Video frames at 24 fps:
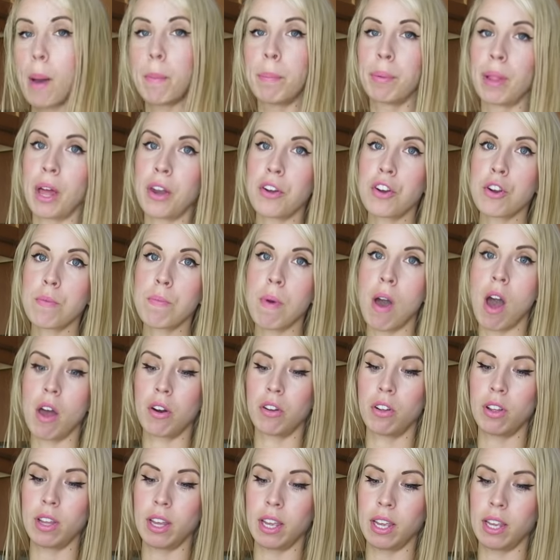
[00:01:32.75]
A blender
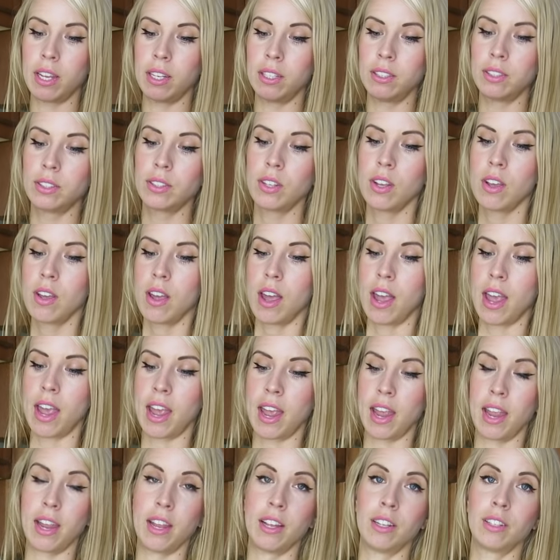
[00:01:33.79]
bottle is
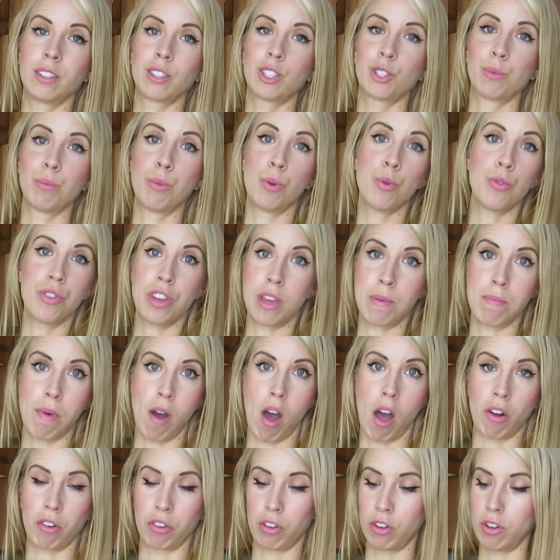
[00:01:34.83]
a smoothie
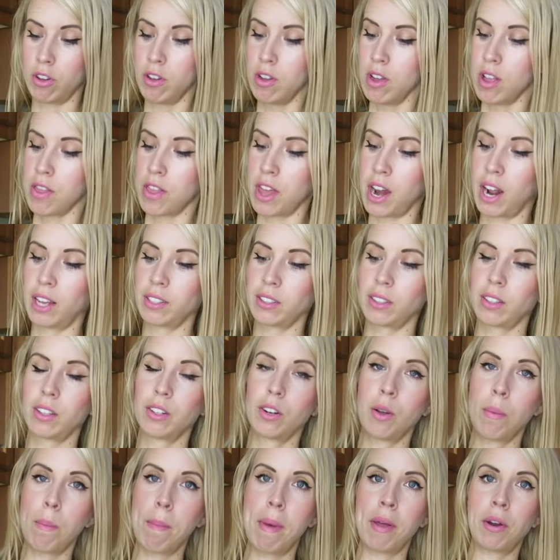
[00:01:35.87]
bottle that has a
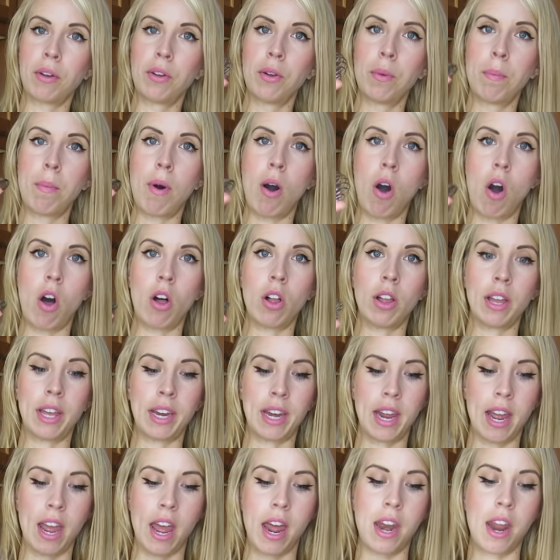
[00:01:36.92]
little metal ball in it,